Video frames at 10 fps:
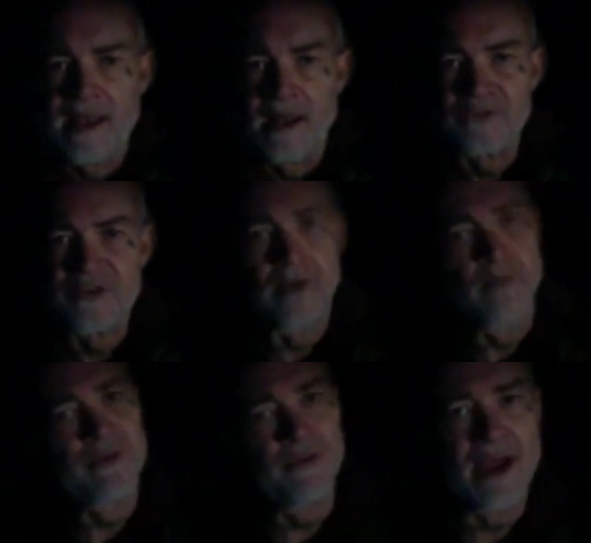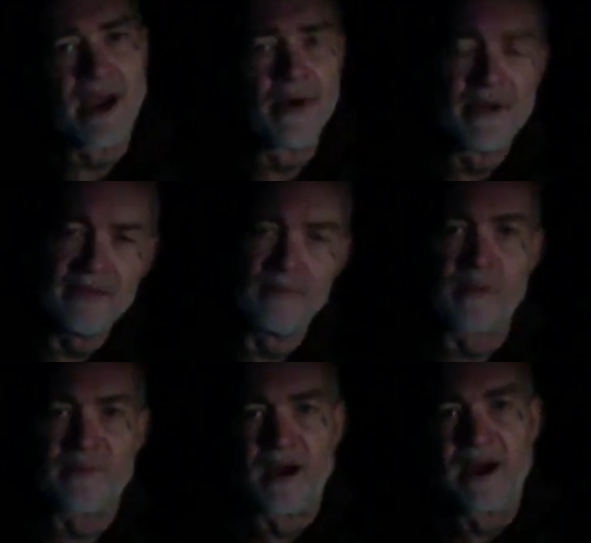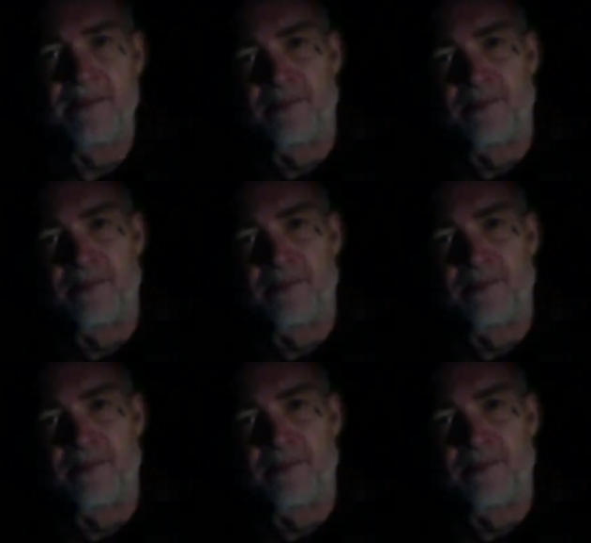and I'll share with you how and even provide the